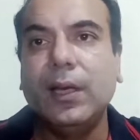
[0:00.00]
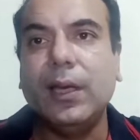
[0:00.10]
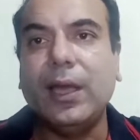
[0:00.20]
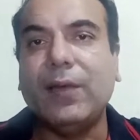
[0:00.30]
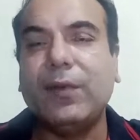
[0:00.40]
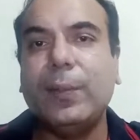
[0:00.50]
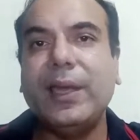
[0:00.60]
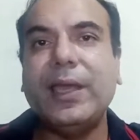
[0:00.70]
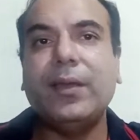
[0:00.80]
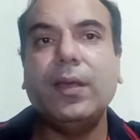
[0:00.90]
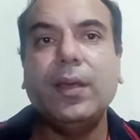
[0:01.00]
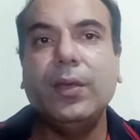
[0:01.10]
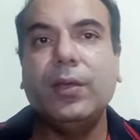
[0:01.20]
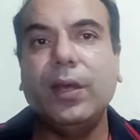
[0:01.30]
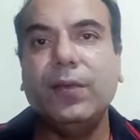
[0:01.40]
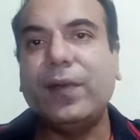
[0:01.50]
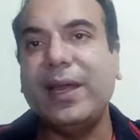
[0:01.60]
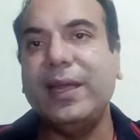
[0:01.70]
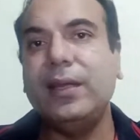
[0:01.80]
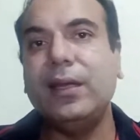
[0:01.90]
Everbake, you'll
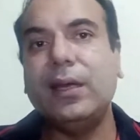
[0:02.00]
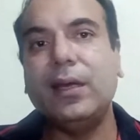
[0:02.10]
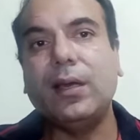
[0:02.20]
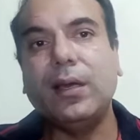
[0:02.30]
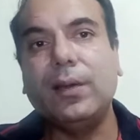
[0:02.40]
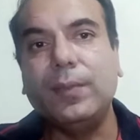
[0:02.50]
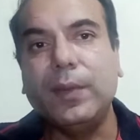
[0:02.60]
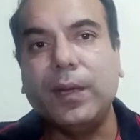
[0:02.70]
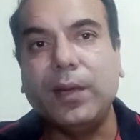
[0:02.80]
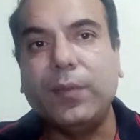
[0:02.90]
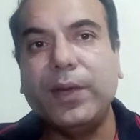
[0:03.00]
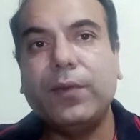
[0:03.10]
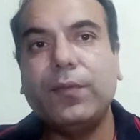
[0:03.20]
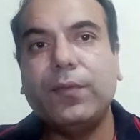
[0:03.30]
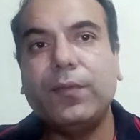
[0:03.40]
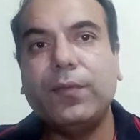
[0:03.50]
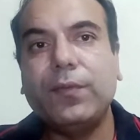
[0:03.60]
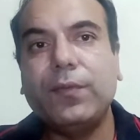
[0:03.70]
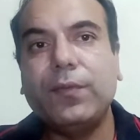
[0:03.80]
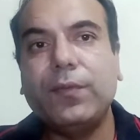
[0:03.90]
find one of
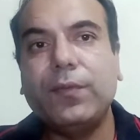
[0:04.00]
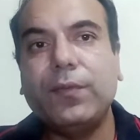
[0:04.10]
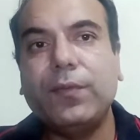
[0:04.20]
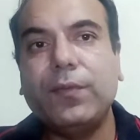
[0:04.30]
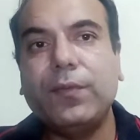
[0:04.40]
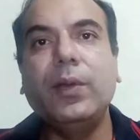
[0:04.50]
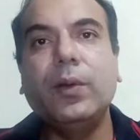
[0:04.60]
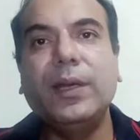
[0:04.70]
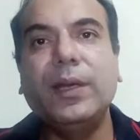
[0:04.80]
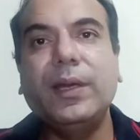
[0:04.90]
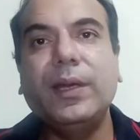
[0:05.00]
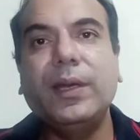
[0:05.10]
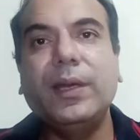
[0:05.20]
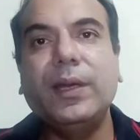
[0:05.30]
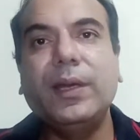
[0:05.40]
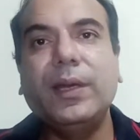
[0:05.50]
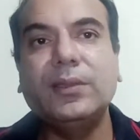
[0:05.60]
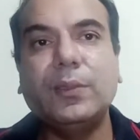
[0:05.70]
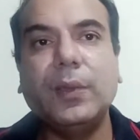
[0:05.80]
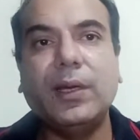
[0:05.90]
of other
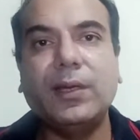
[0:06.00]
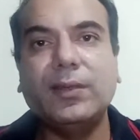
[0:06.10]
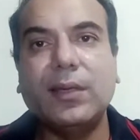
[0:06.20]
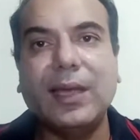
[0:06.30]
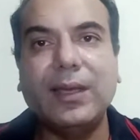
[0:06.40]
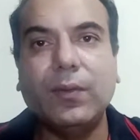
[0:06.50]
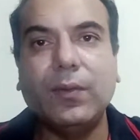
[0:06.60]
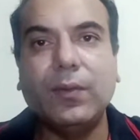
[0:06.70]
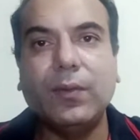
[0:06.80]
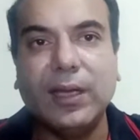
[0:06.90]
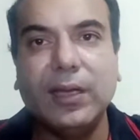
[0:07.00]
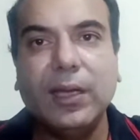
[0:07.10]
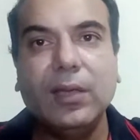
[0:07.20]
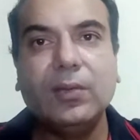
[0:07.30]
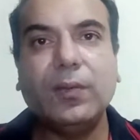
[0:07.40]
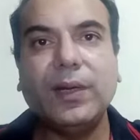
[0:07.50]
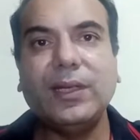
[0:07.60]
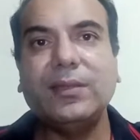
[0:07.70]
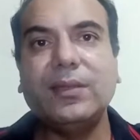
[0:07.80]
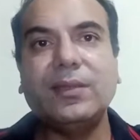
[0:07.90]
indigo nations products line. So
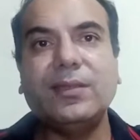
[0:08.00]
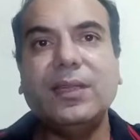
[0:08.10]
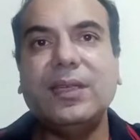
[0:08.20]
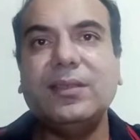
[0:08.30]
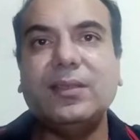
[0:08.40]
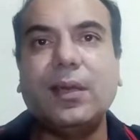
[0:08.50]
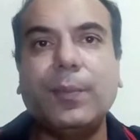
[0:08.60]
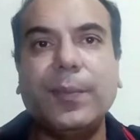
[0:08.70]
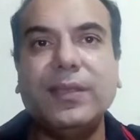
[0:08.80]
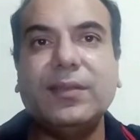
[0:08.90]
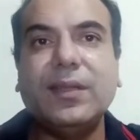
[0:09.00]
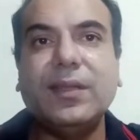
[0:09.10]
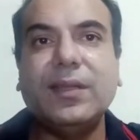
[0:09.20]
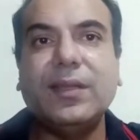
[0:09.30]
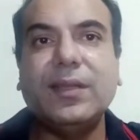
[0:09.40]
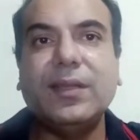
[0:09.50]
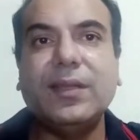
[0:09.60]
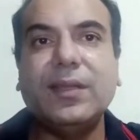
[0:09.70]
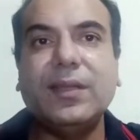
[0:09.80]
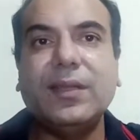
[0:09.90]
what is this? These companies, they
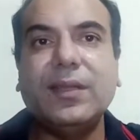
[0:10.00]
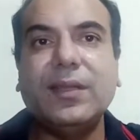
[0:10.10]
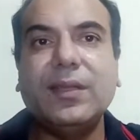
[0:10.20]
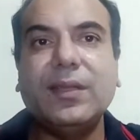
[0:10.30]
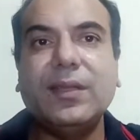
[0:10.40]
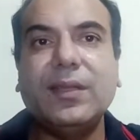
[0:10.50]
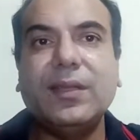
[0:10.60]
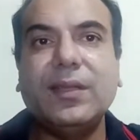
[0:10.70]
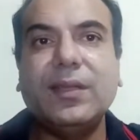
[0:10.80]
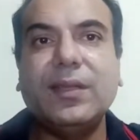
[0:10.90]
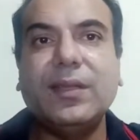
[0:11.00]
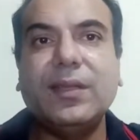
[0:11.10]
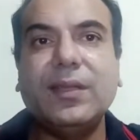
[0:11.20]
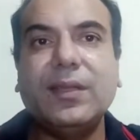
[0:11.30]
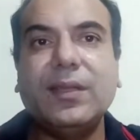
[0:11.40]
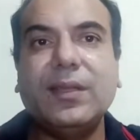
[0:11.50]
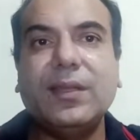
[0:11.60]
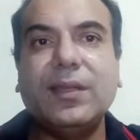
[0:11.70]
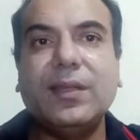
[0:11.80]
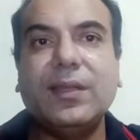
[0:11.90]
have associated with
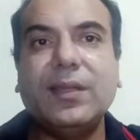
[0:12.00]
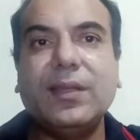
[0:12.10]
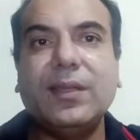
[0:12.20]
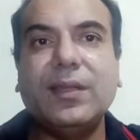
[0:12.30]
these